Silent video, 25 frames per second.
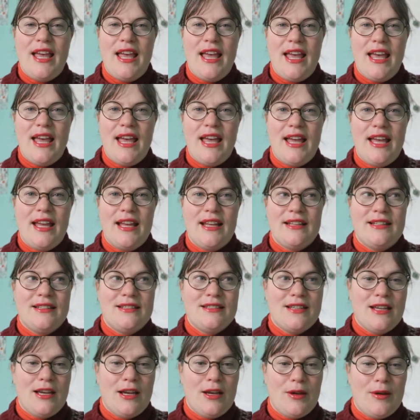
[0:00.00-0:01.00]

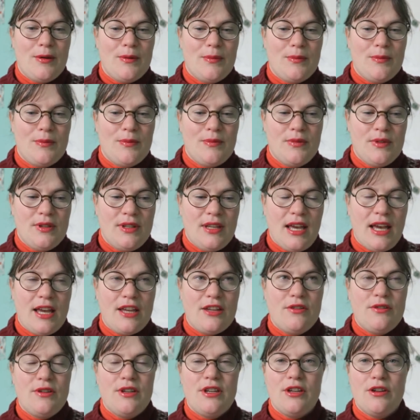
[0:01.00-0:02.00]
And yeah,
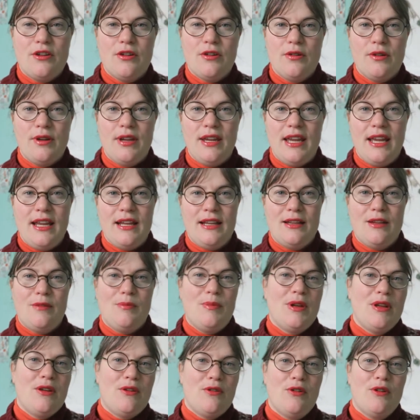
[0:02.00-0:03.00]
you can create the
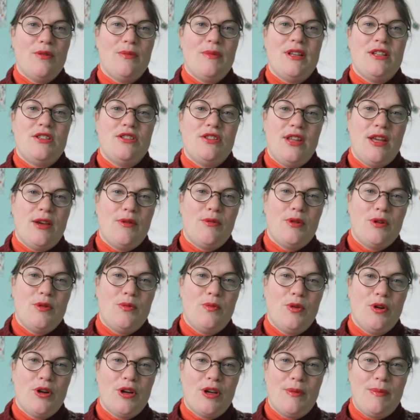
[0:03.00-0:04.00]
pilgrimage that
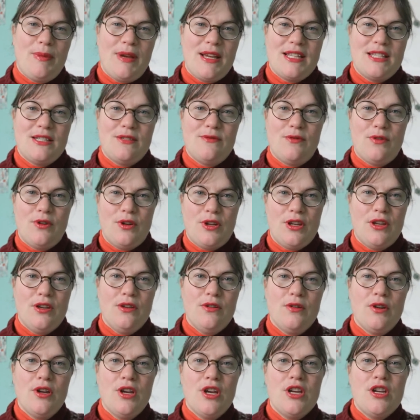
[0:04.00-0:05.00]
would work best for
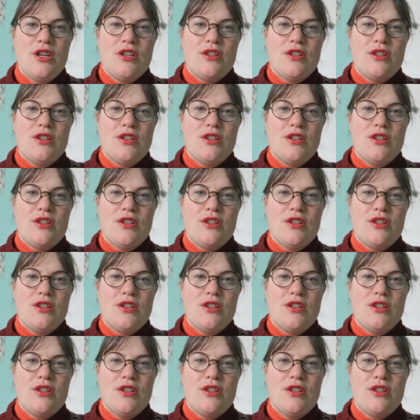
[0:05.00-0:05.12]
you.